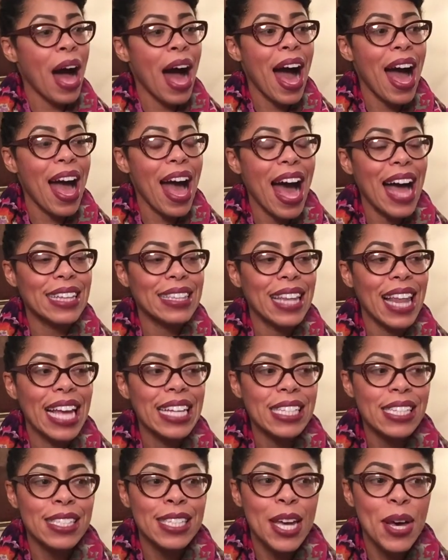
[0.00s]
I'd
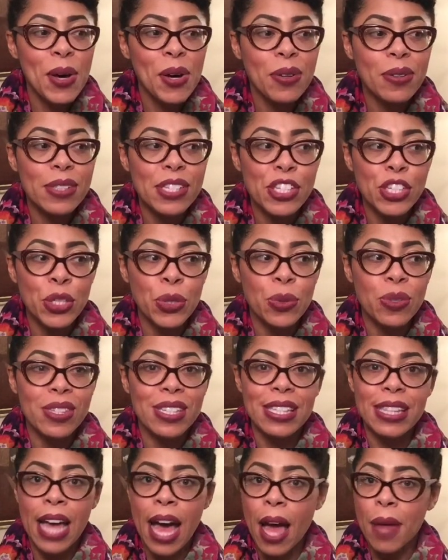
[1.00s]
like to tell
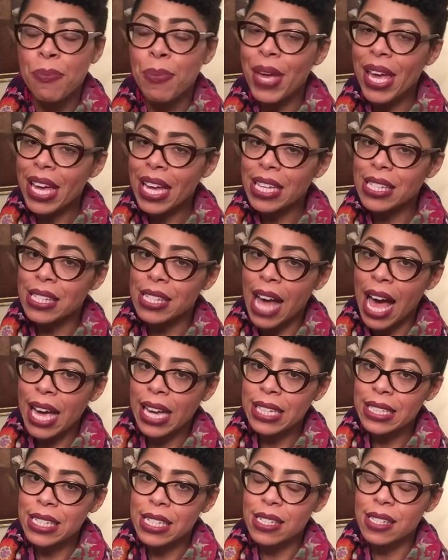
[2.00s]
students that being a
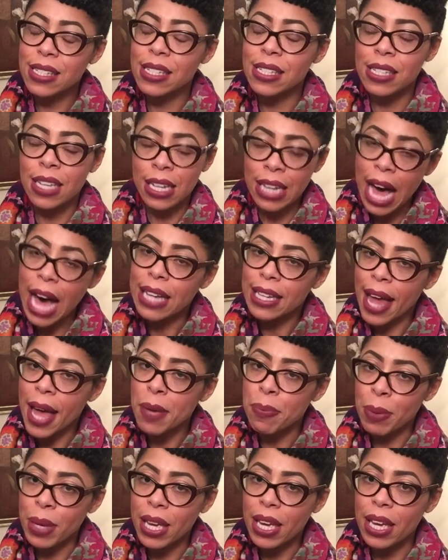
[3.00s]
scientist is a lot
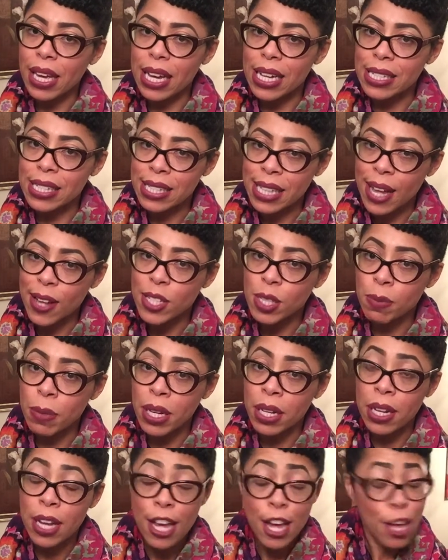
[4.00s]
like being a
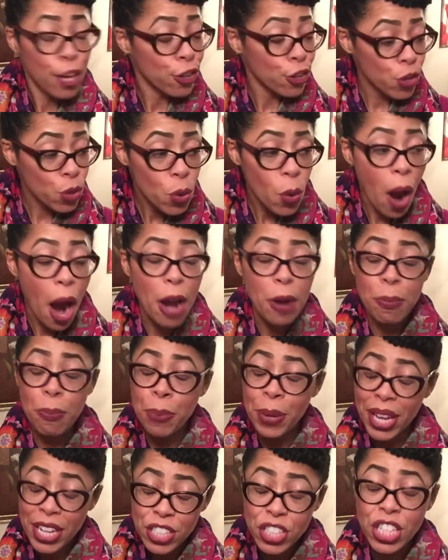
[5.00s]
salesman. You are
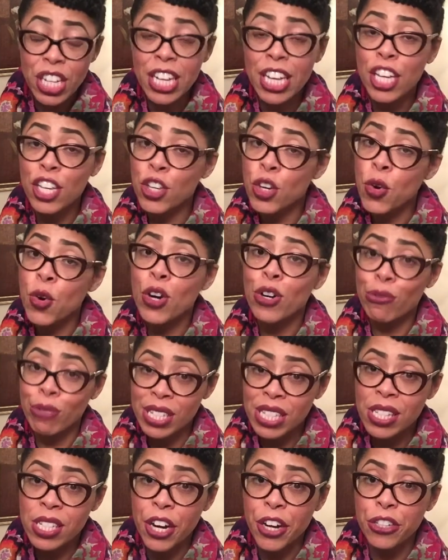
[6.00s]
pitching your
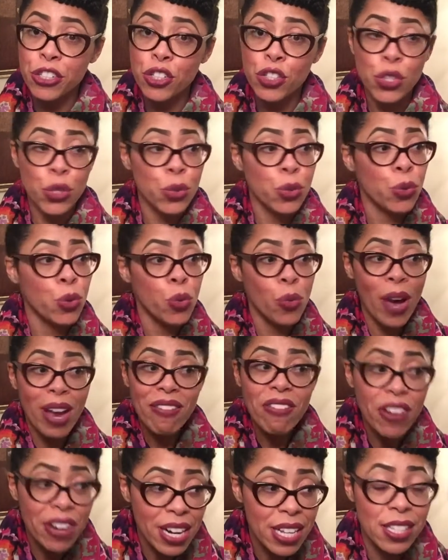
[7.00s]
research to
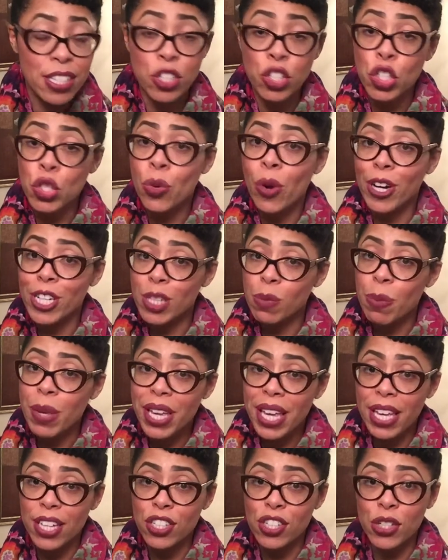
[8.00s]
whoever it is that you are
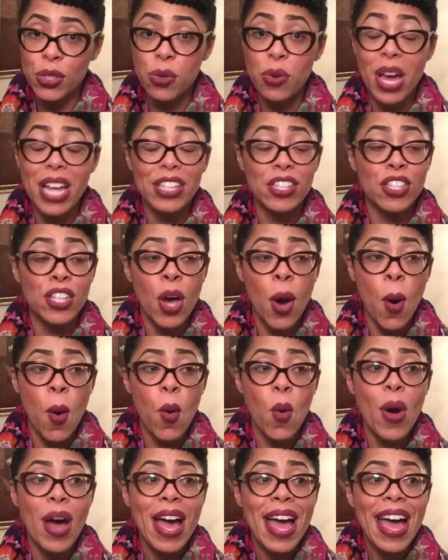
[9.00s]
speaking to. And
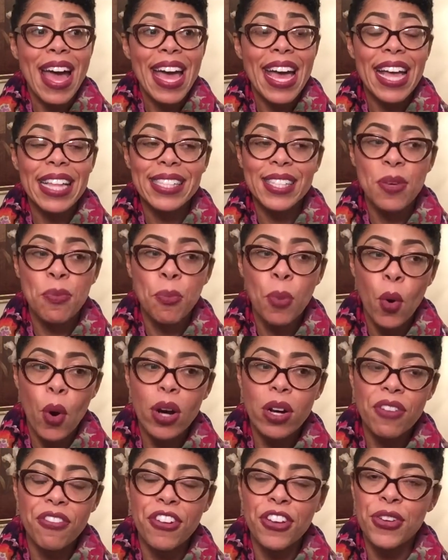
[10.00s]
so it's
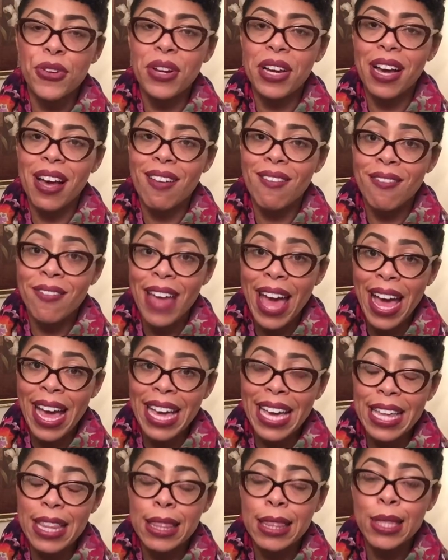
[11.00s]
important for you to
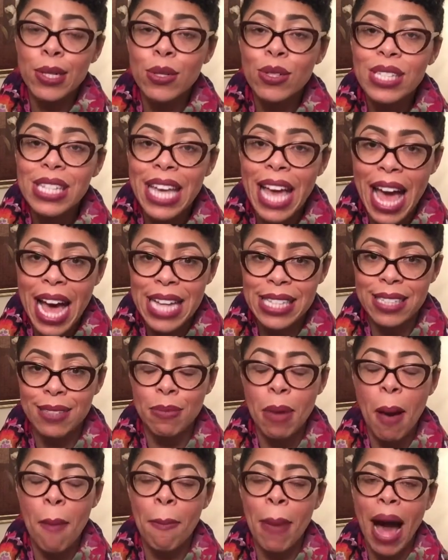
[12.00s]
convey
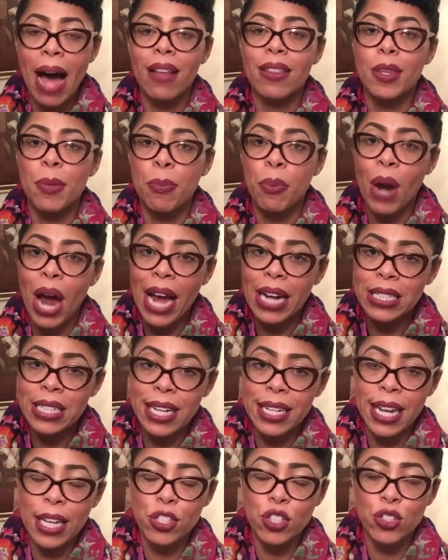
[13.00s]
enthusiasm about the
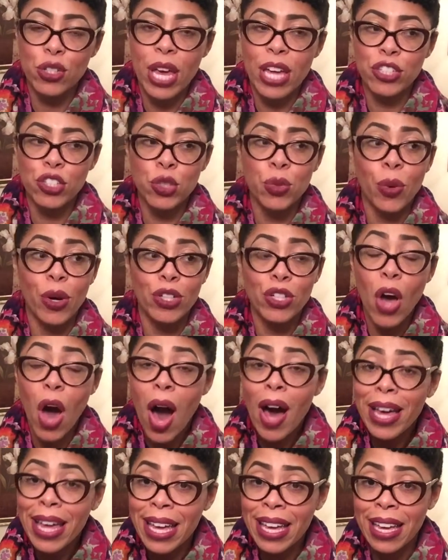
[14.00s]
project as you are
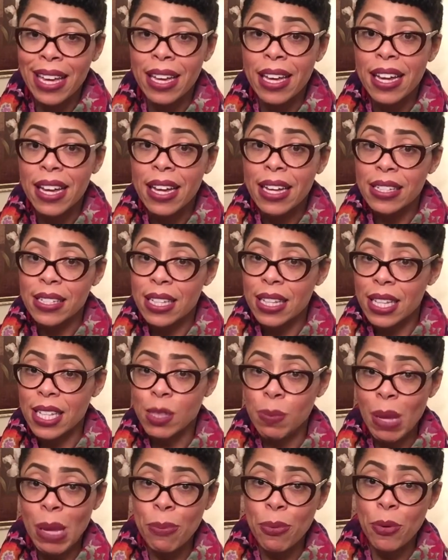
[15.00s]
talking to
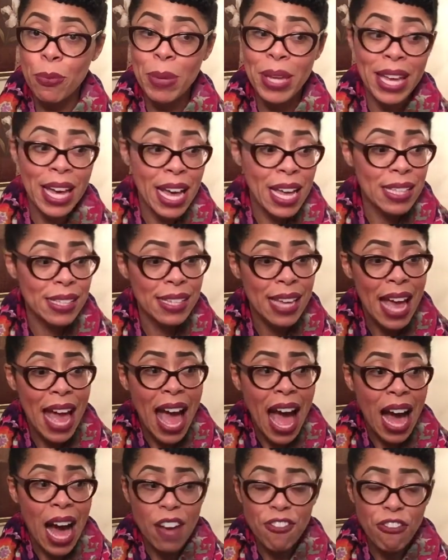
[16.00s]
these people, because
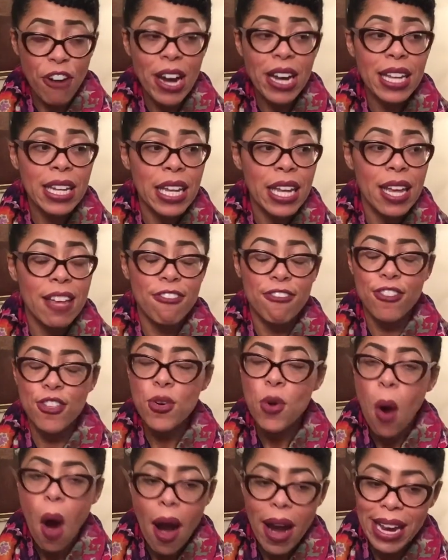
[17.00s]
frankly, if
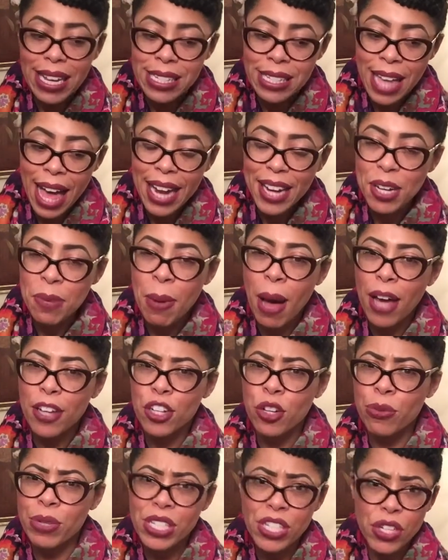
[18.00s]
you are excited about
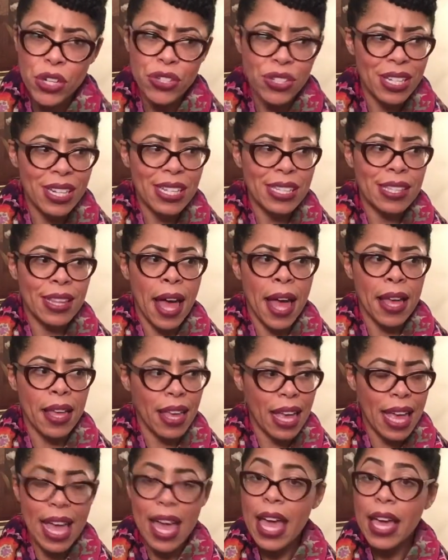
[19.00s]
your research, then it's
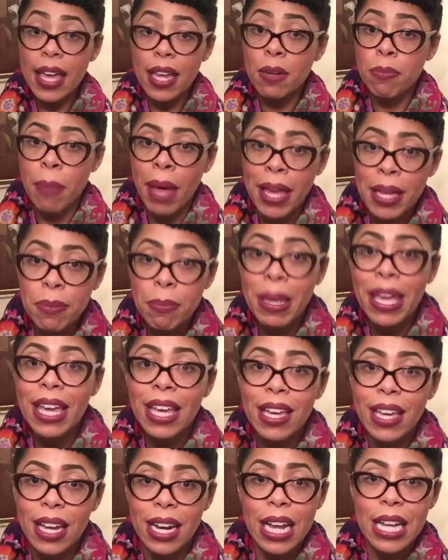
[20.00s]
like, it can make me
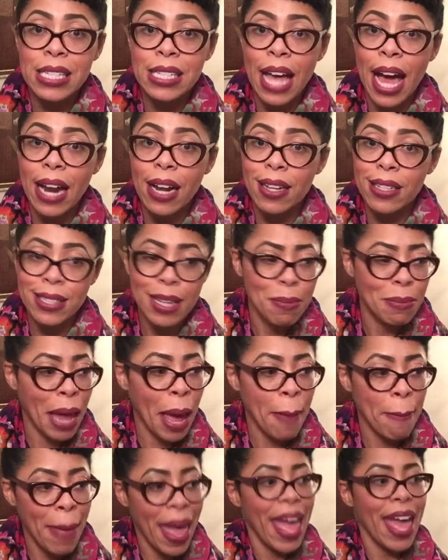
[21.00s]
get excited, because I'm
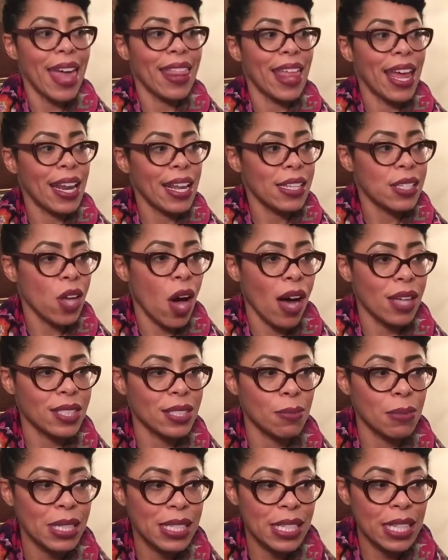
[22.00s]
like, man, that is
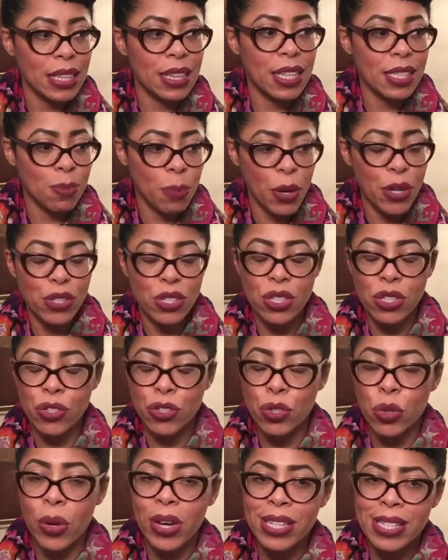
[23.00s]
awesome. This person is
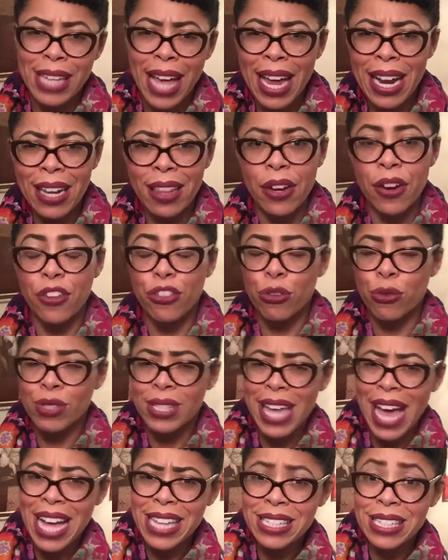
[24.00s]
so excited and they're
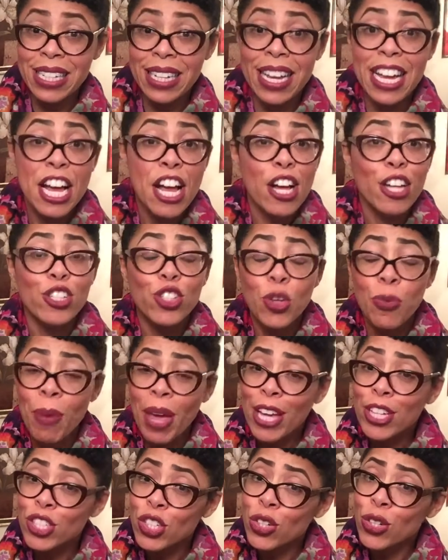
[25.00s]
enthusiastic. So
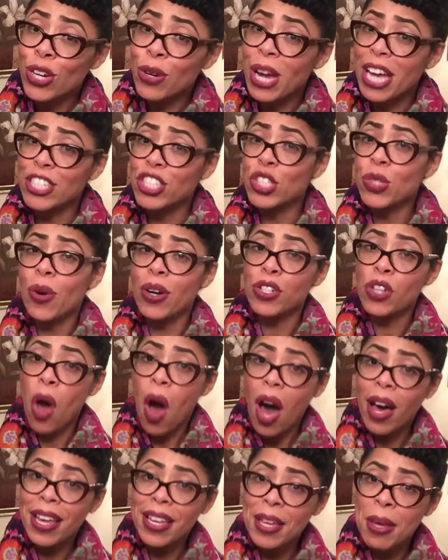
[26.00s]
make sure, as you are
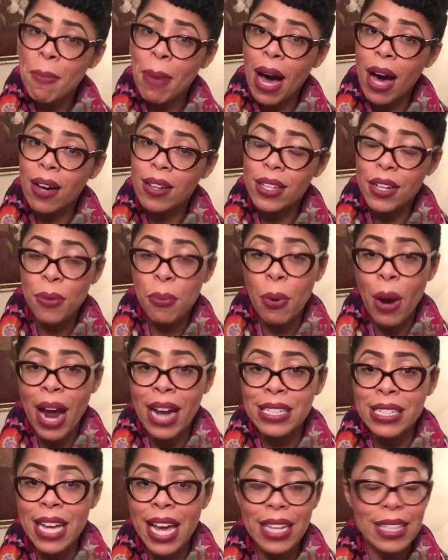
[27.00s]
talking about your
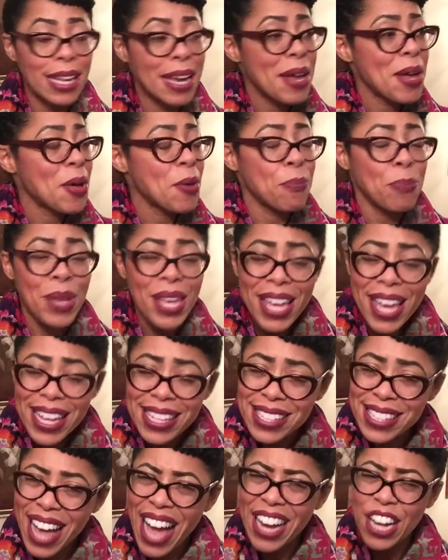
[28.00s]
project, be
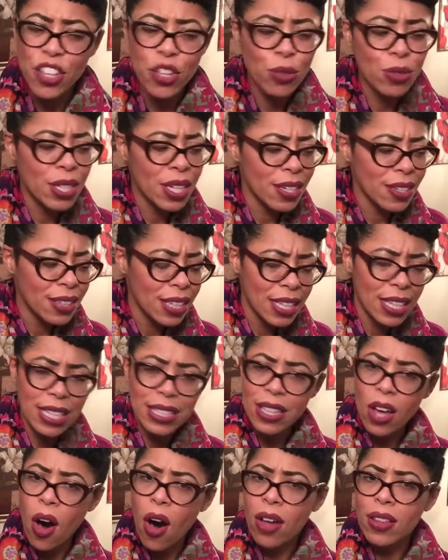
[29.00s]
excited. You did
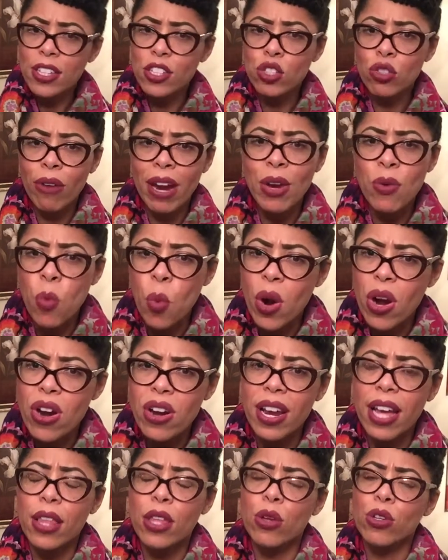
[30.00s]
all this great
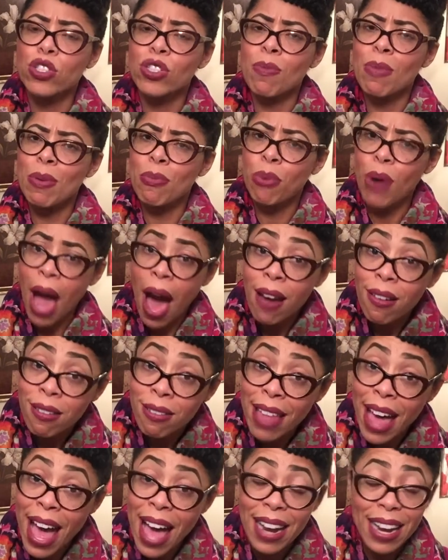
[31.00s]
work and you should be proud
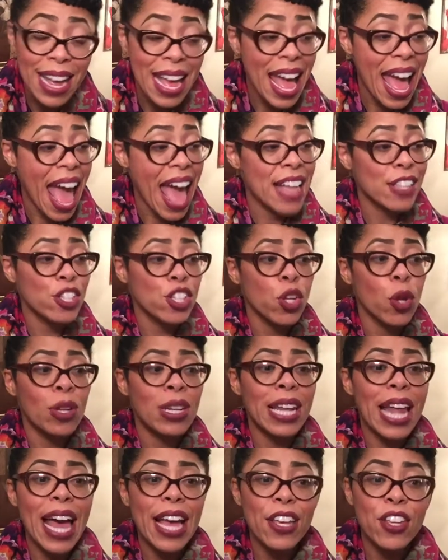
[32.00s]
of that. And so
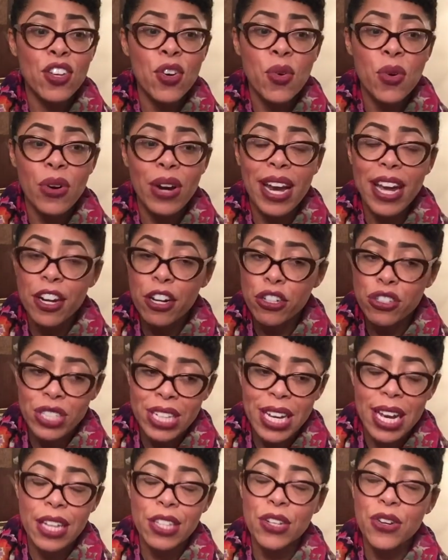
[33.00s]
let your
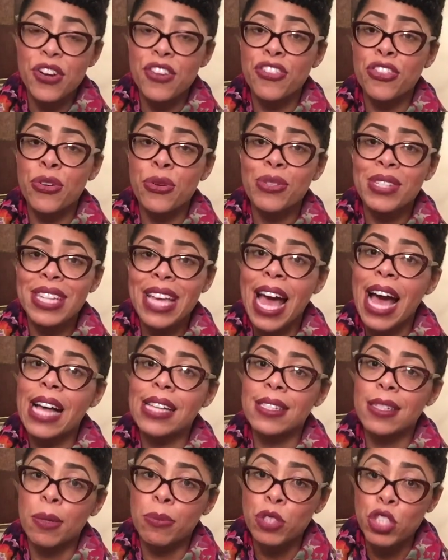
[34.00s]
energy and your
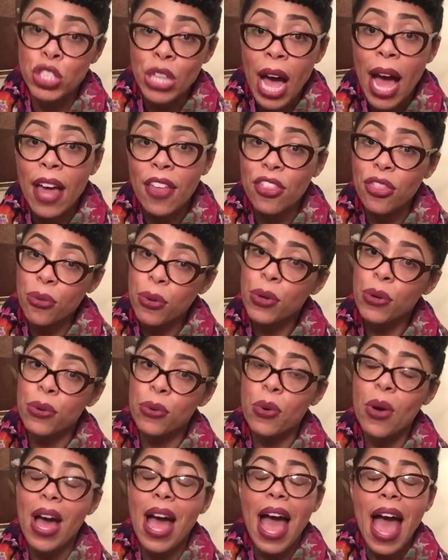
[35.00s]
enthusiasm shine
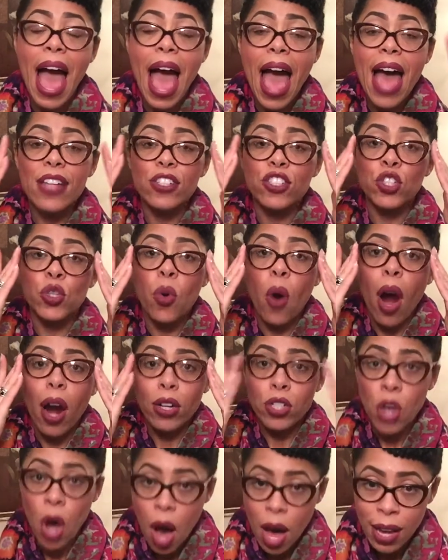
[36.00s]
through as you
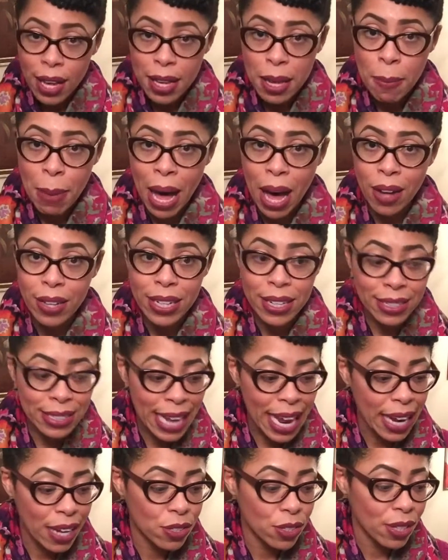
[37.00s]
are talking about your
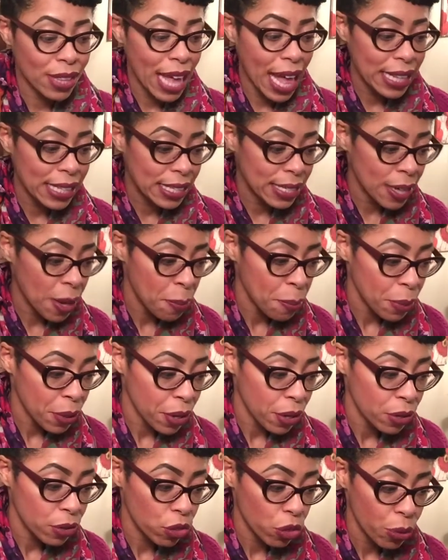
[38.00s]
data. So that's
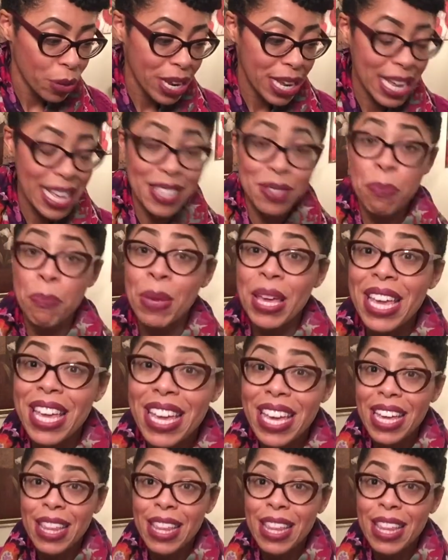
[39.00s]
number 3, is be